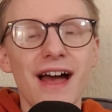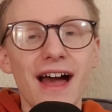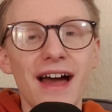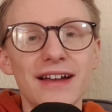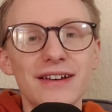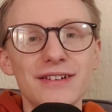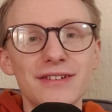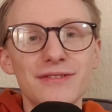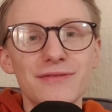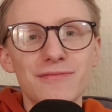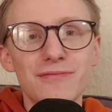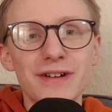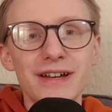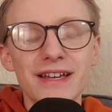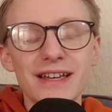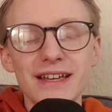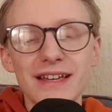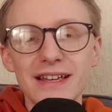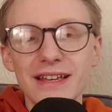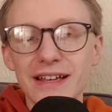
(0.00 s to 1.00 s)
And
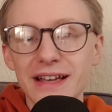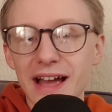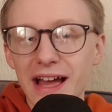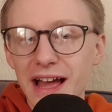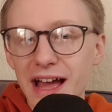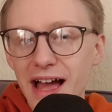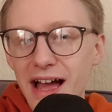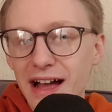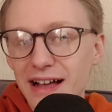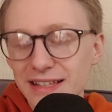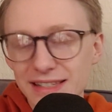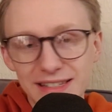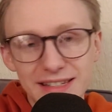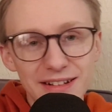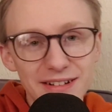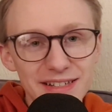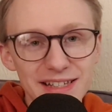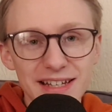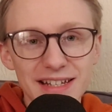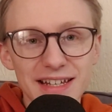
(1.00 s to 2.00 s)
we are
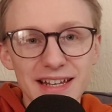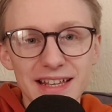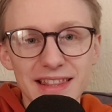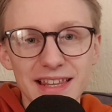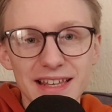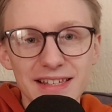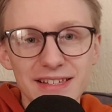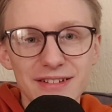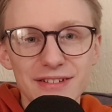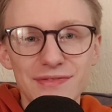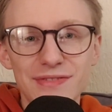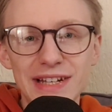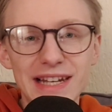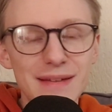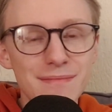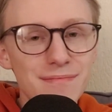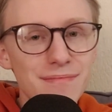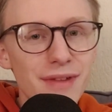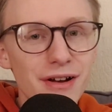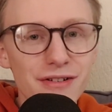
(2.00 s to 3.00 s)
still sitting in this sort of
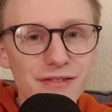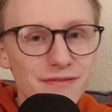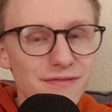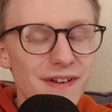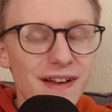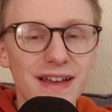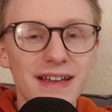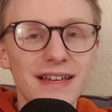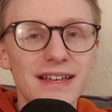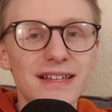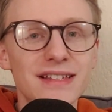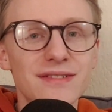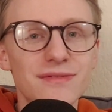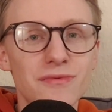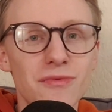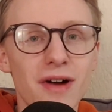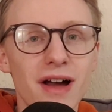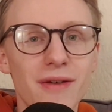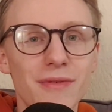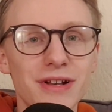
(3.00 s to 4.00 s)
limbo phase
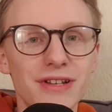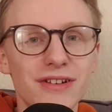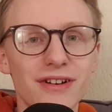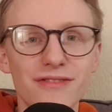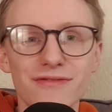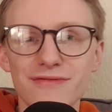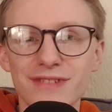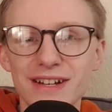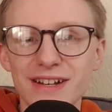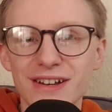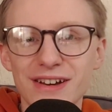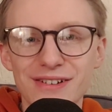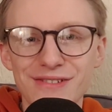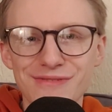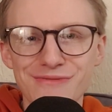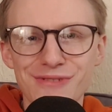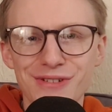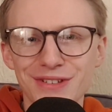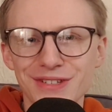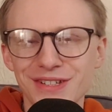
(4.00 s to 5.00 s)
where we don't really know
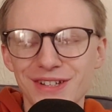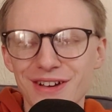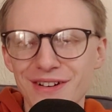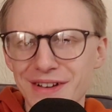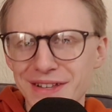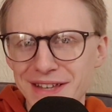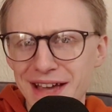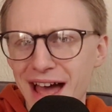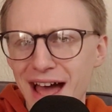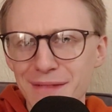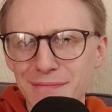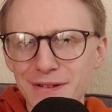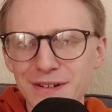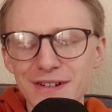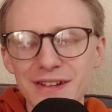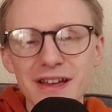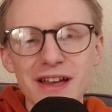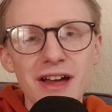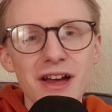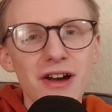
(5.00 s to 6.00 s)
what's going to happen.